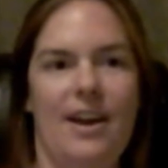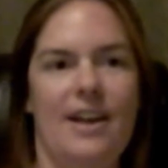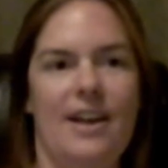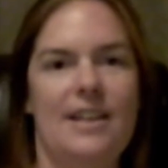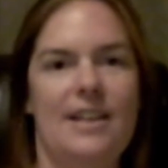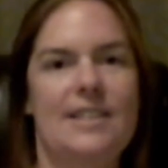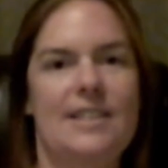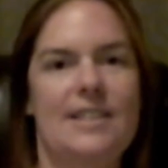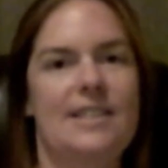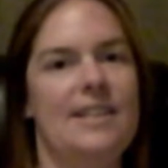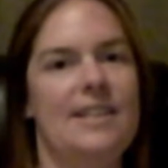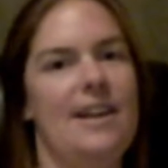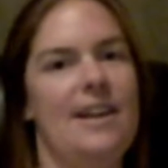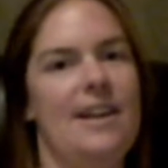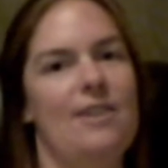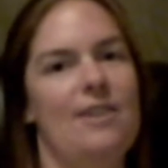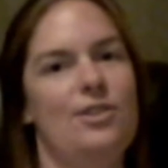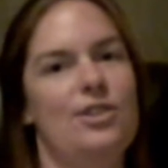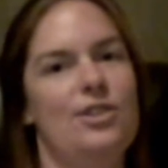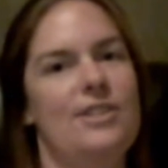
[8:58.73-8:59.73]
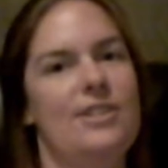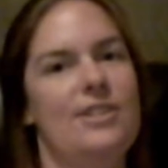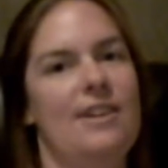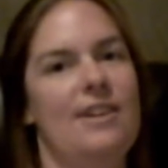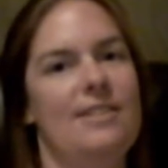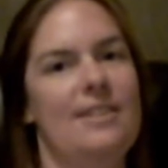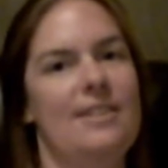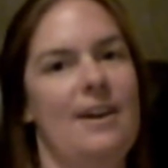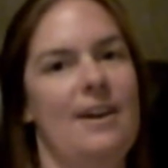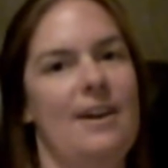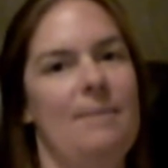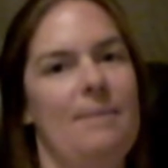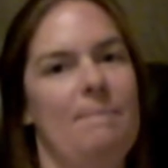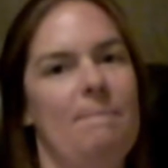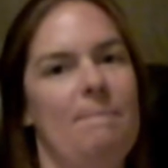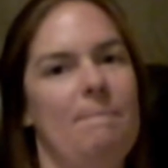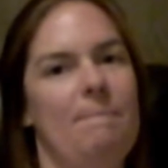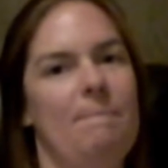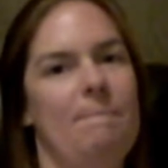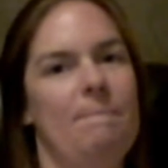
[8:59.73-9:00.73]
And he said, now it's just not the
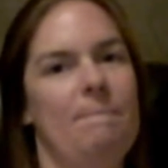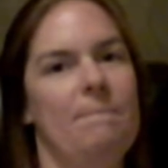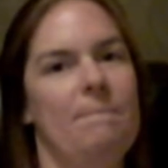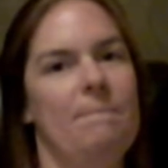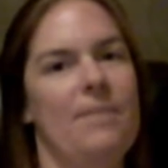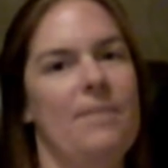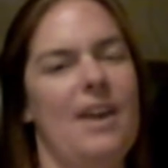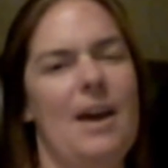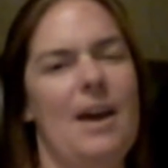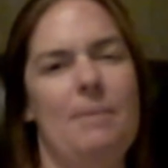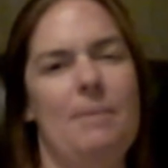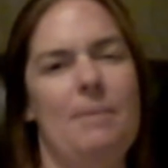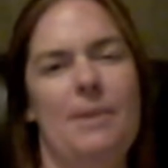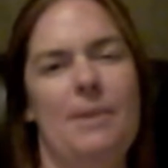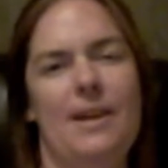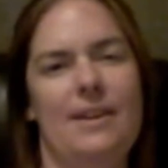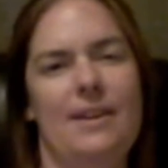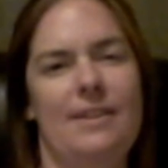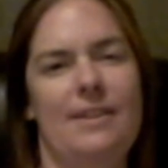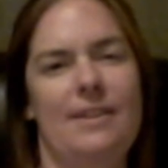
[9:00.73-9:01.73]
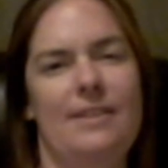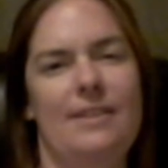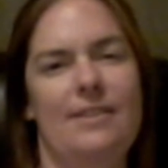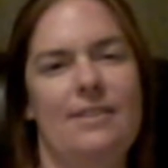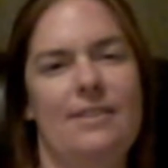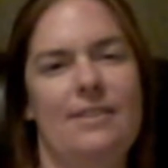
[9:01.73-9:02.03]
time. I mean,